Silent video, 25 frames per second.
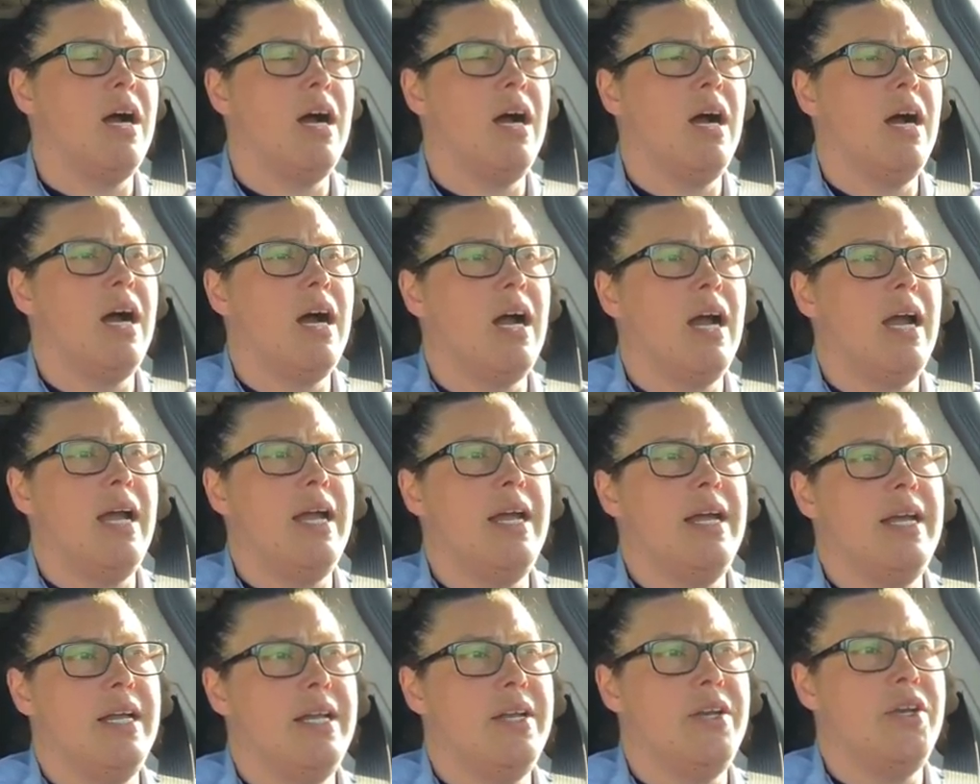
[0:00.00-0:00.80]

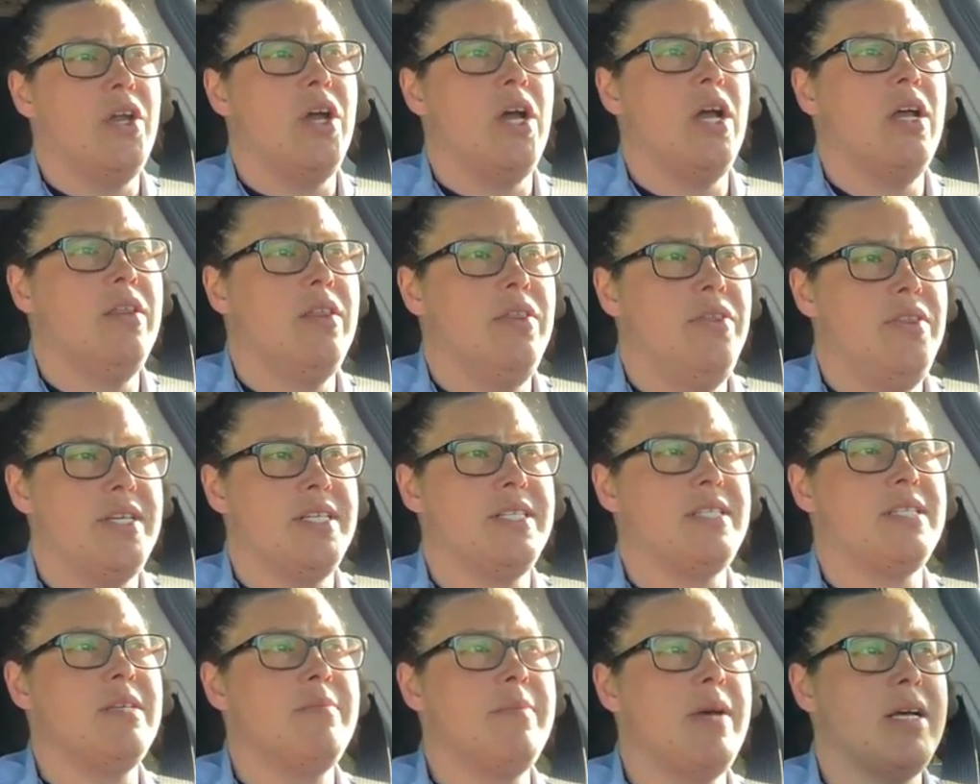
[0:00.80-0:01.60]
I know
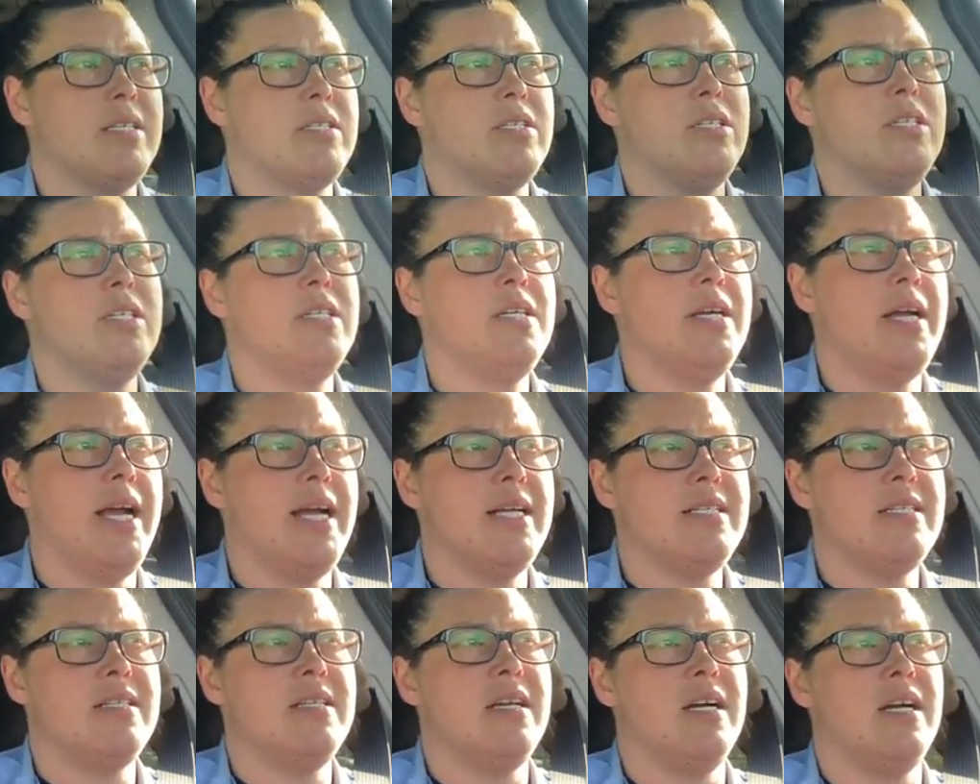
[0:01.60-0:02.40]
this semester
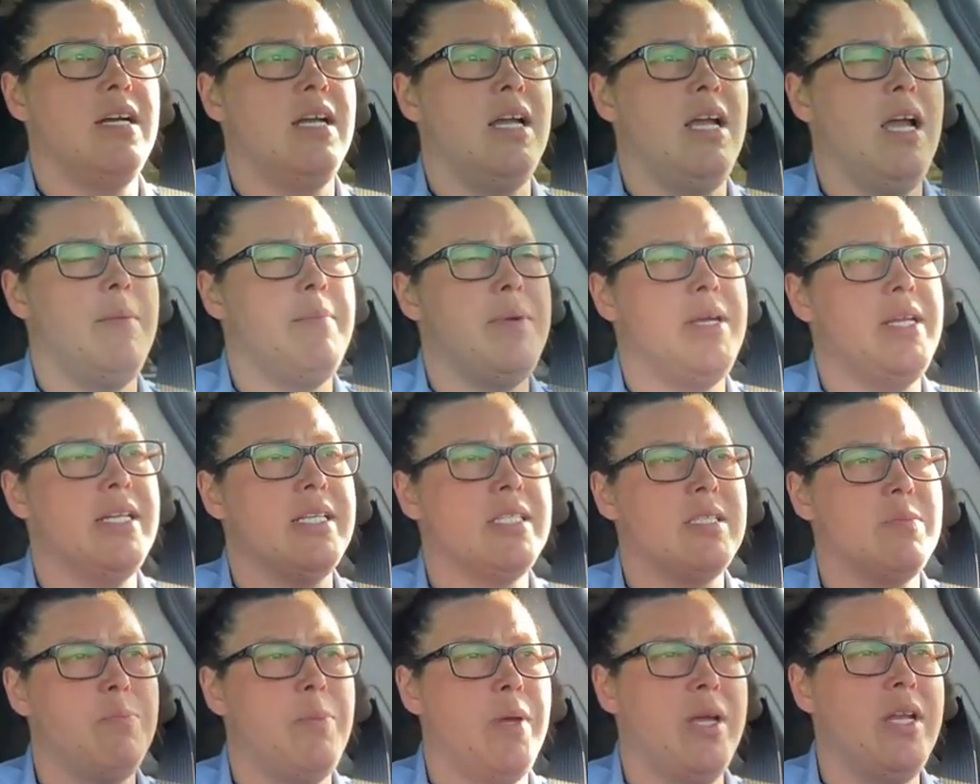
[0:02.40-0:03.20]
has not, I mean,
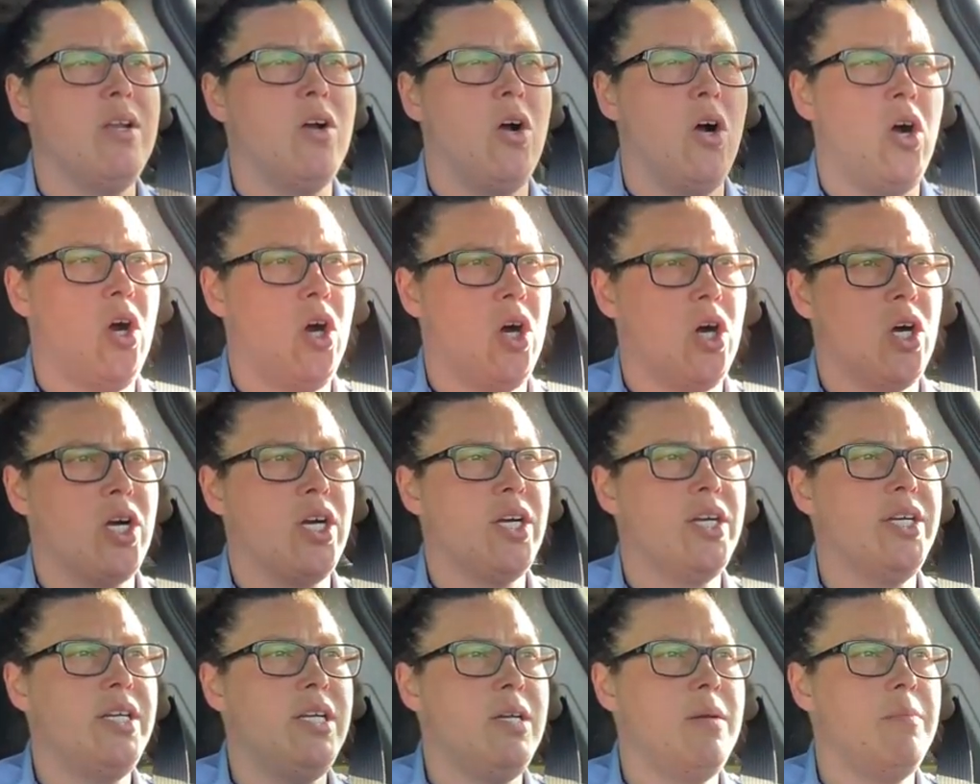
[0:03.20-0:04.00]
it's been hard,